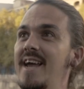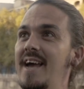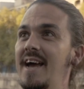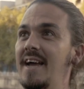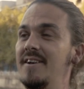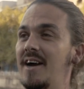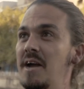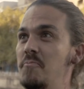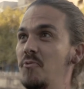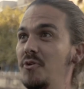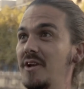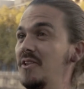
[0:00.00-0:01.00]
And
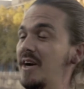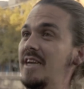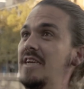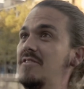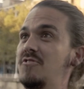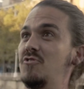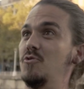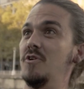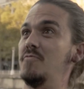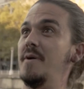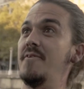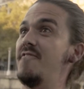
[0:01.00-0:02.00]
I'm really lucky to
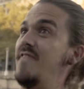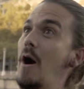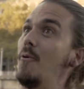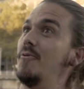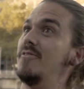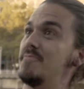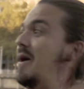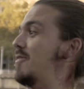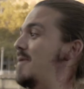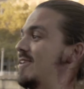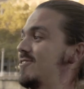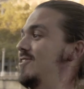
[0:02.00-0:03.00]
have been found by
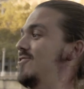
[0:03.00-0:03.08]
the Basque